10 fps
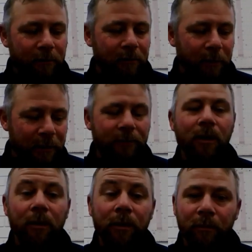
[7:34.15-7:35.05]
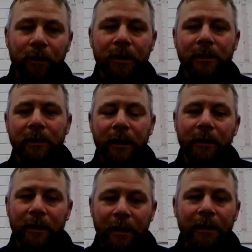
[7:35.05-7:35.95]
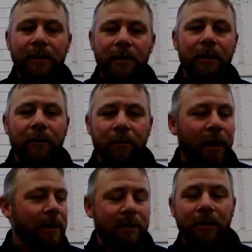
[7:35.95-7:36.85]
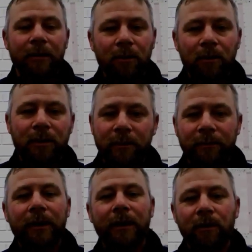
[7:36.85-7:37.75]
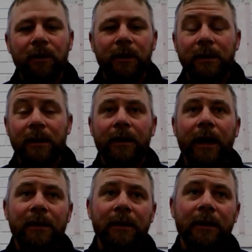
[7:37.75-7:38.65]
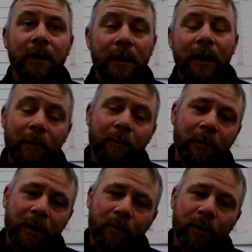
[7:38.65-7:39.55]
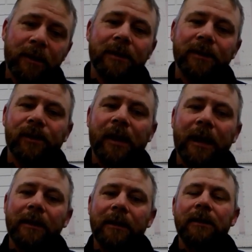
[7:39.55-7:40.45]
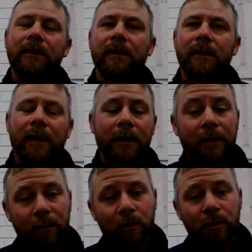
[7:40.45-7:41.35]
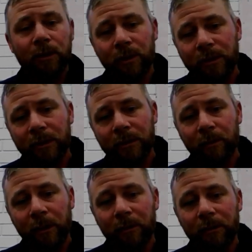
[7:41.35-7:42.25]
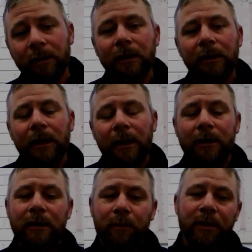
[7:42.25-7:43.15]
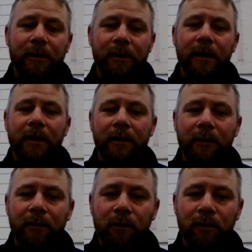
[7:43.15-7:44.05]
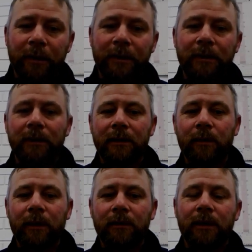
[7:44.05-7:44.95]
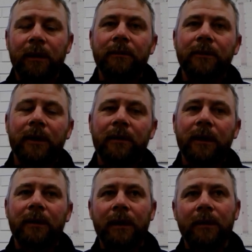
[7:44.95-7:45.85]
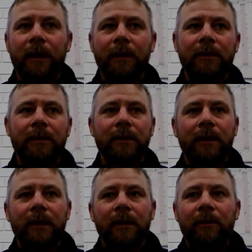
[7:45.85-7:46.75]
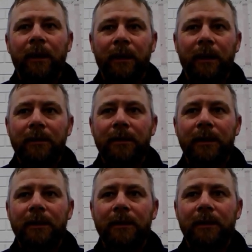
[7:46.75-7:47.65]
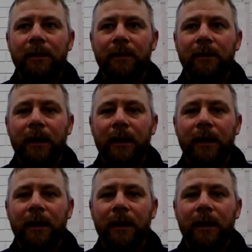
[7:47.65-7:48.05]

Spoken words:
once you've got them present, that is a place that the horse is feeling good in. So but the present state is the state that the horse learns in as well, and it's the present state that the horse rests in as well. So that's one of those things that